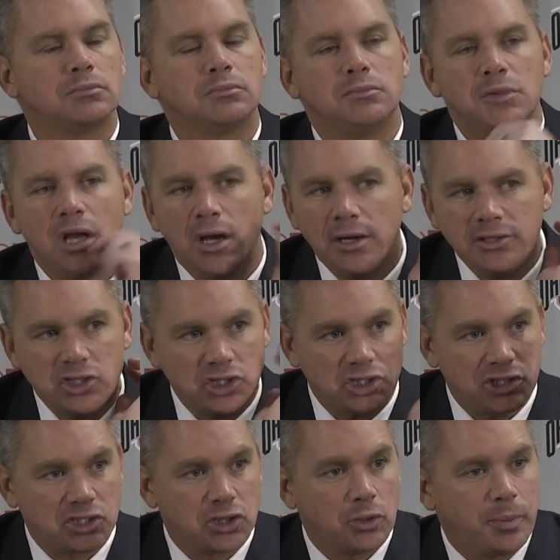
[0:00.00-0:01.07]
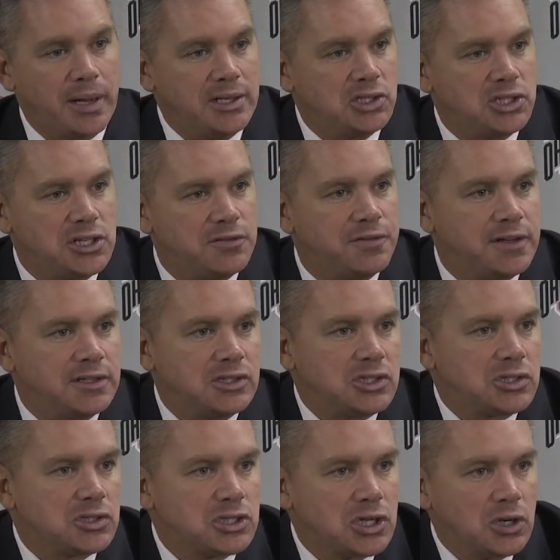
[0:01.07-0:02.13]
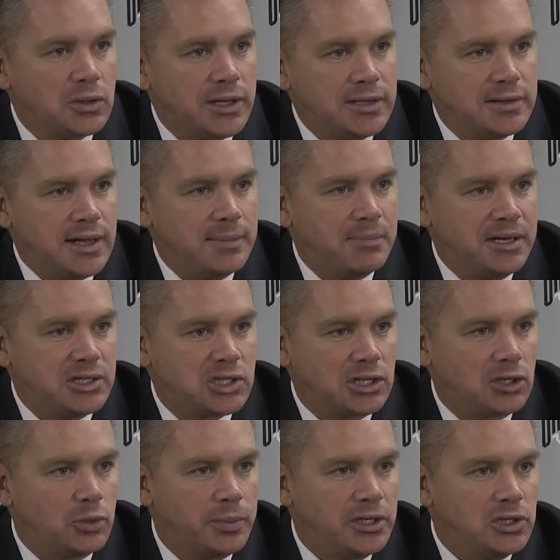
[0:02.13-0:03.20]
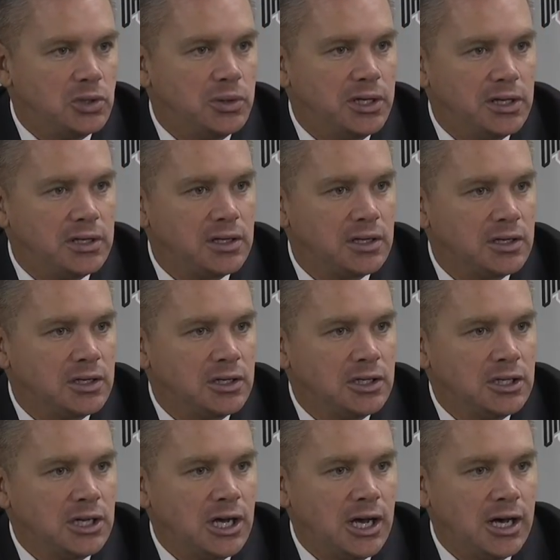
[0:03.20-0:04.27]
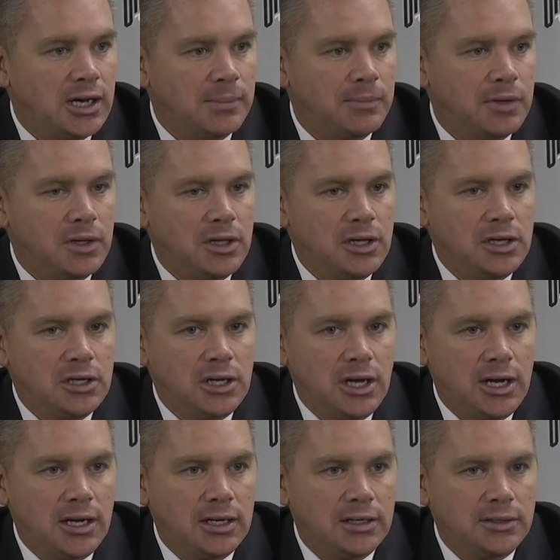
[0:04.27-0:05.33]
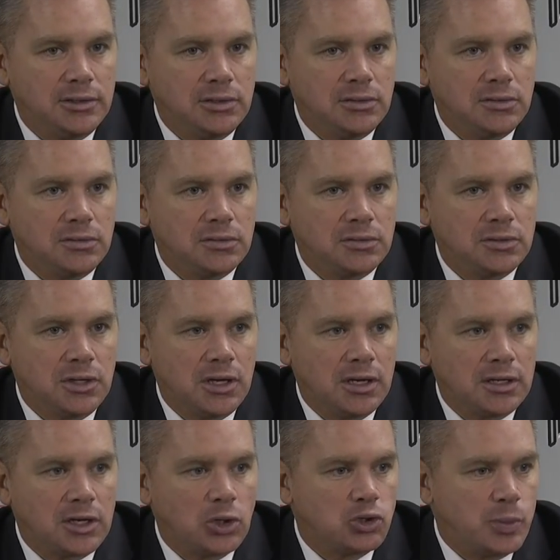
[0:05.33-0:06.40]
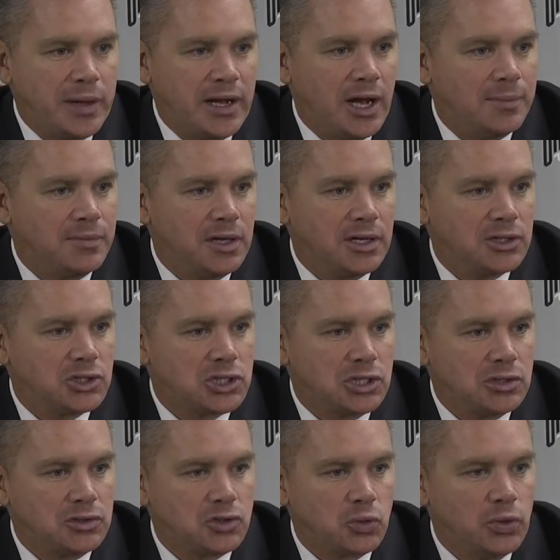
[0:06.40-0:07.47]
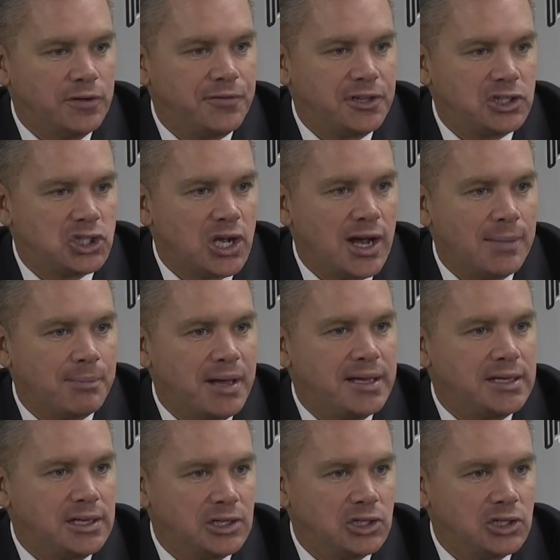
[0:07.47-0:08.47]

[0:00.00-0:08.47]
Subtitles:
No, it's just it's their base defense, so that makes it a little bit unique. Coach Bayham does a terrific job making